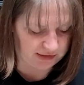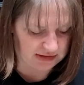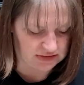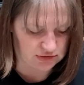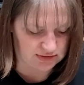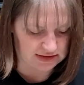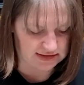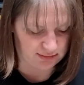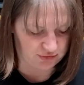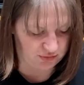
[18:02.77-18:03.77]
players, which means
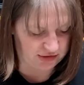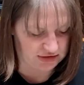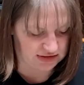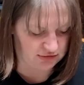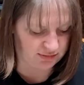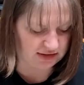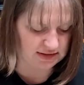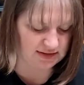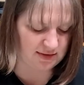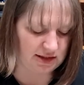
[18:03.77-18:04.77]
that both players can replace
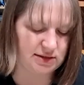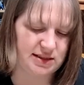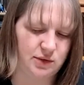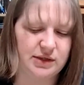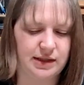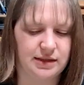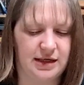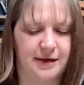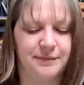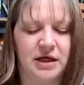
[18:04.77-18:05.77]
as many as they would like.
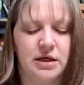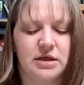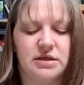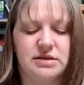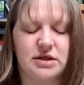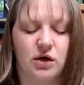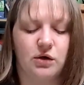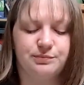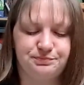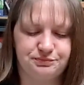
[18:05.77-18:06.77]
Yeah.
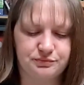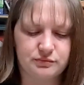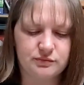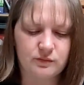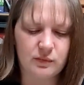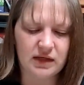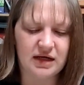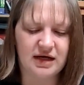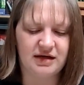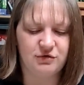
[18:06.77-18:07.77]
So
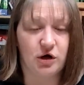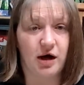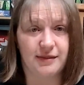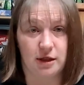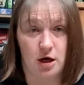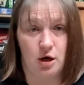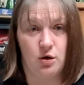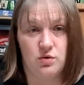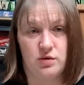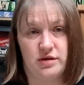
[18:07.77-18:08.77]
if you're on the
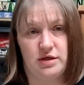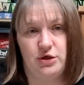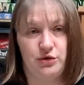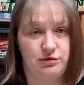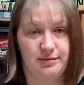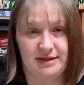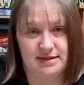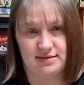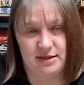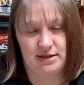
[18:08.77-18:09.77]
O, then you can replace
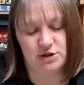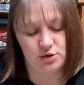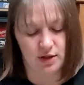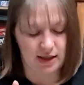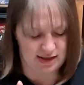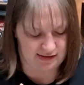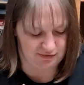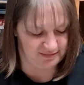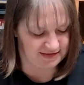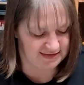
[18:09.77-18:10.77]
as many as you want. I can
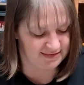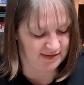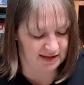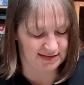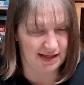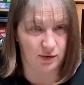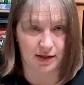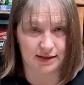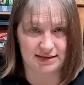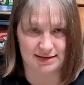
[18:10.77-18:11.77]
replace as many as I
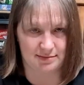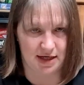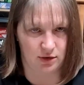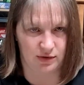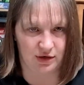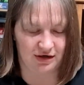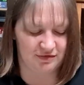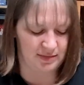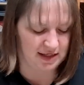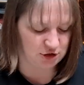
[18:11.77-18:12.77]
want, and it doesn't matter. We don't have to
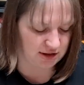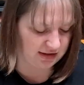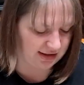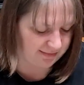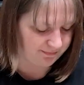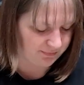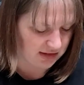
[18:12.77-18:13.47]
match on that.